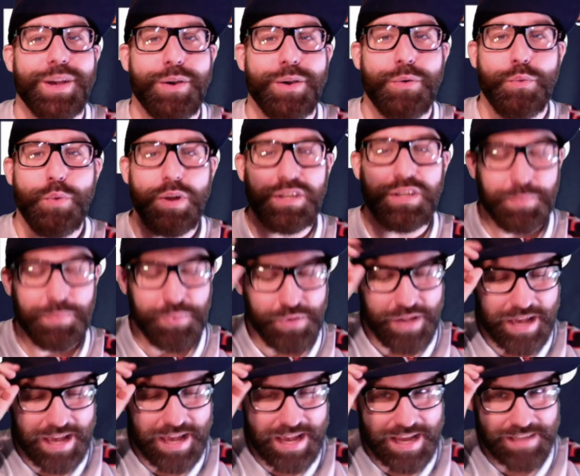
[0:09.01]
What's up, you
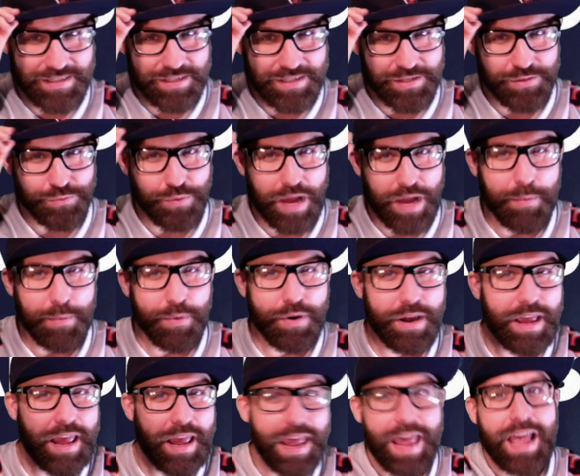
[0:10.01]
guys? This is Robert
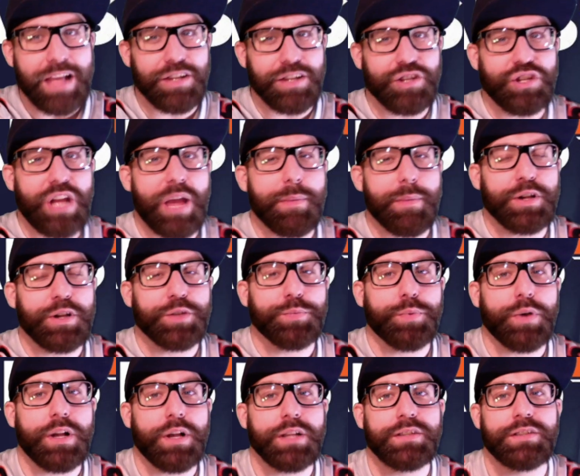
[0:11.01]
at Shy Bears
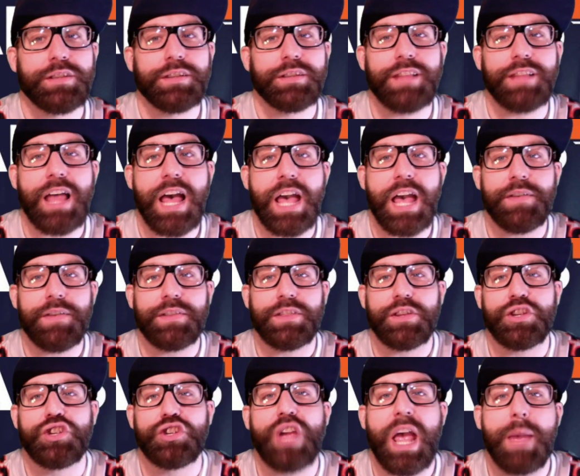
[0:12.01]
Plus, live at the
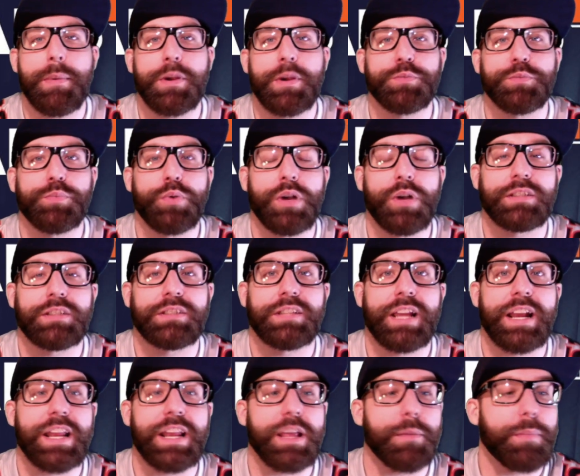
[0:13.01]
Shy Bears Plus
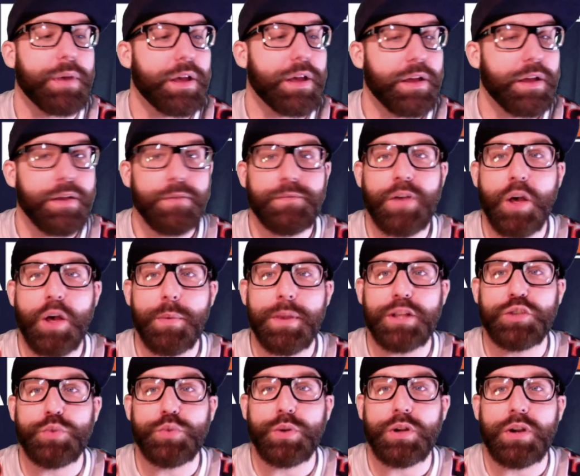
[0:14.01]
Stadium. Follow me
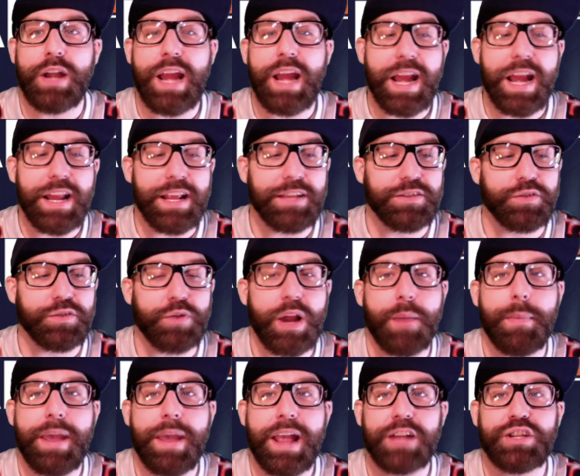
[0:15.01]
on Twitter and
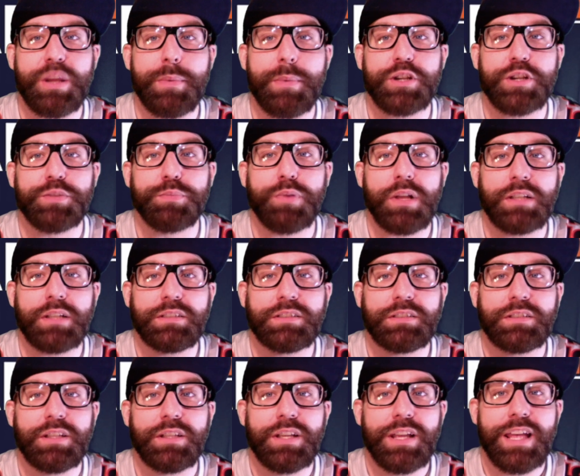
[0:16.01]
Instagram at Shy Bears
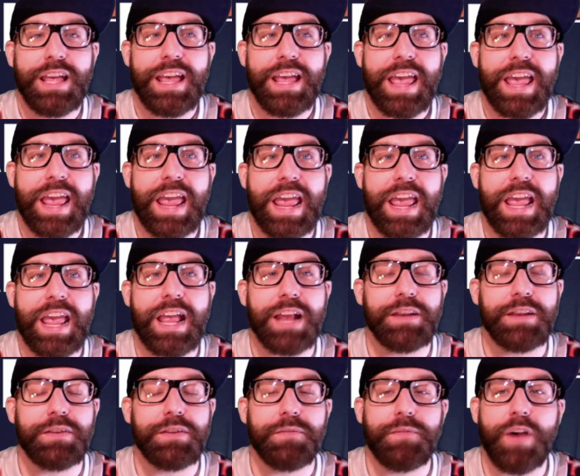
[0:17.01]
Plus,
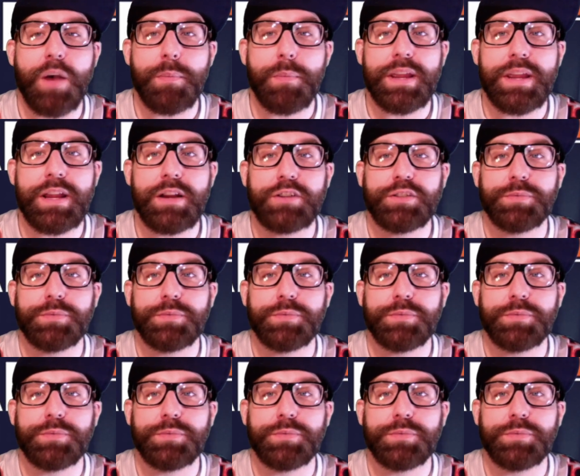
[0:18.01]
and you follow me here.